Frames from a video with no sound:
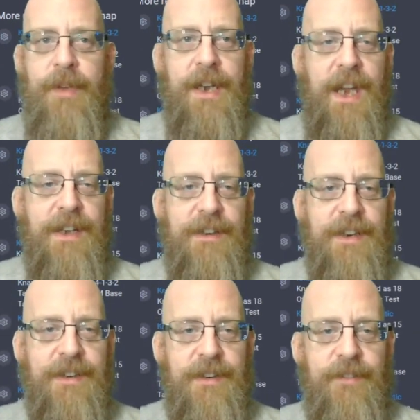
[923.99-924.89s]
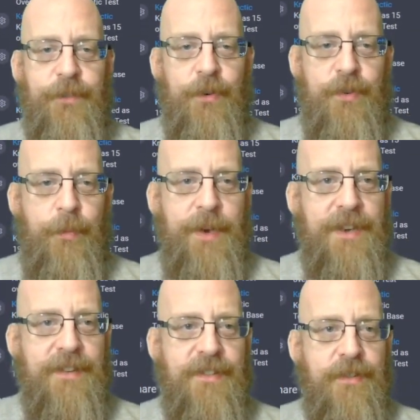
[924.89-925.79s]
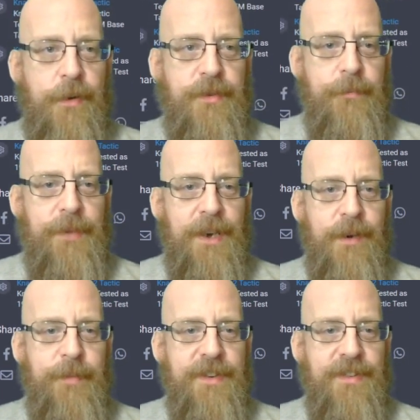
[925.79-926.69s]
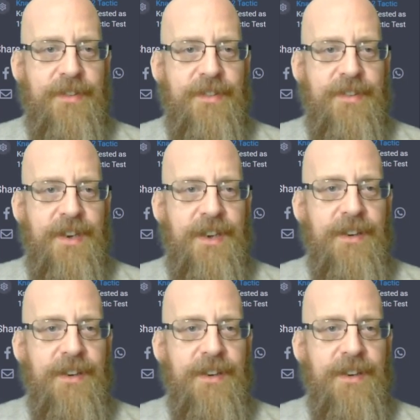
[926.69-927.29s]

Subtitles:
Again, link, of course, will be in the description below, but as you can see,